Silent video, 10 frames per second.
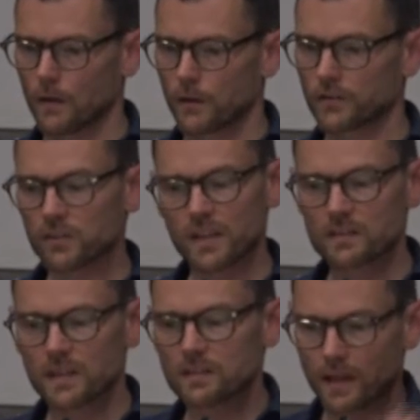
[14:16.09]
The
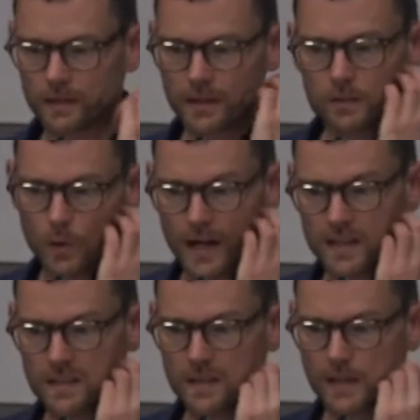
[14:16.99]
statistics are
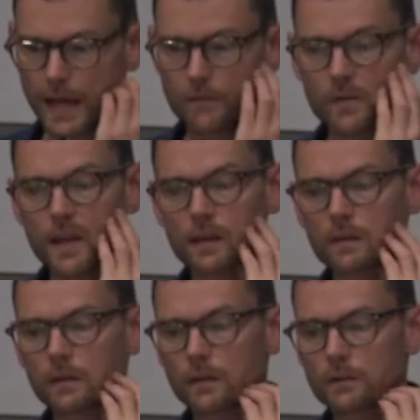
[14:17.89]
disquieting. Every
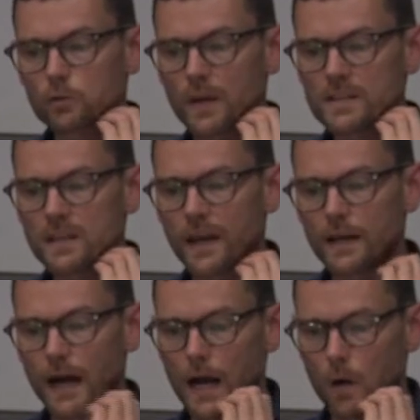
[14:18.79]

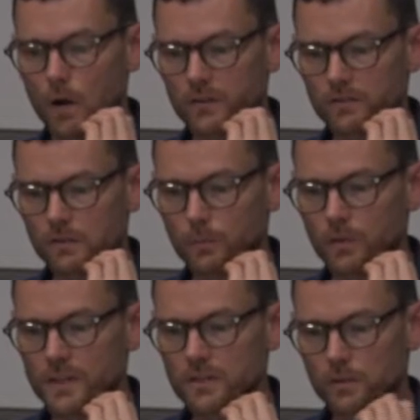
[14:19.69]
28 hours the
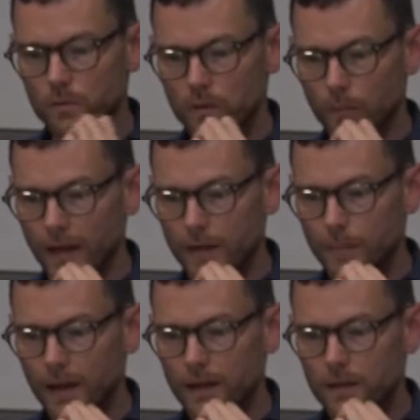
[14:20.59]
police shoot a black
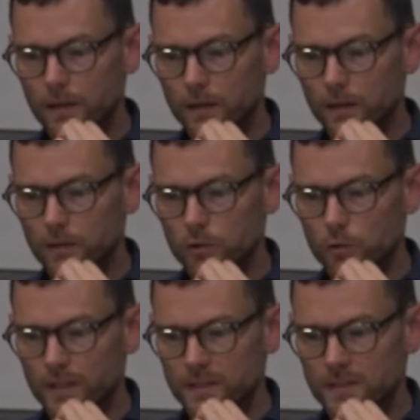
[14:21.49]
man in the
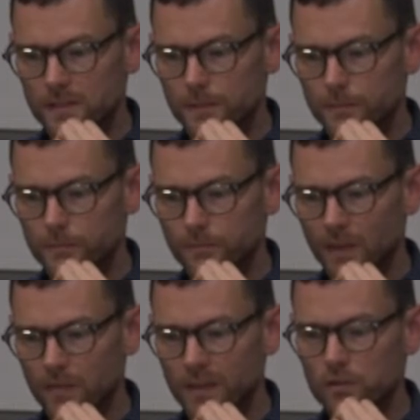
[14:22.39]
US.
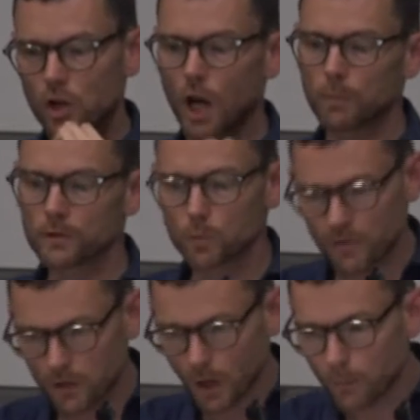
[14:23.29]
This, coupled with
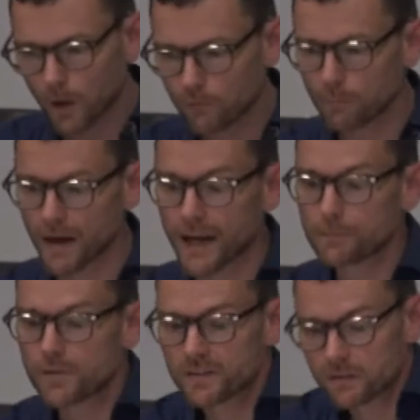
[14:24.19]
the number of
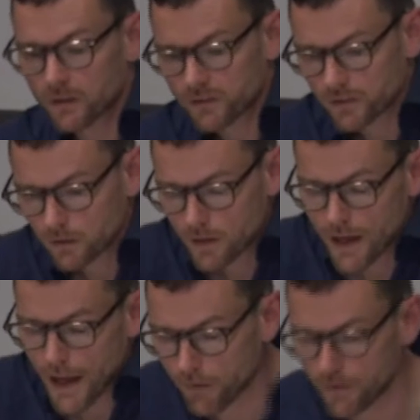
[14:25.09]
black prisoners,
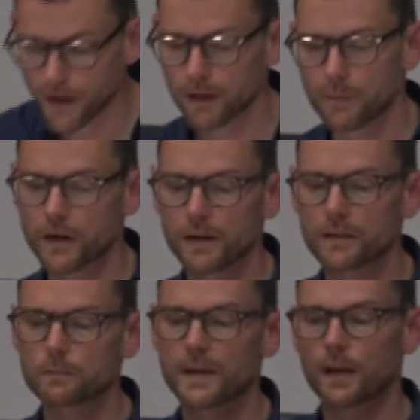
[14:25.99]
African
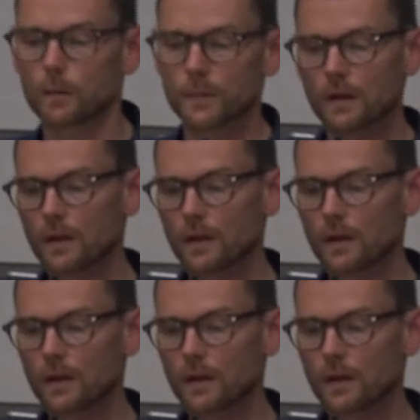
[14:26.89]
Americans make up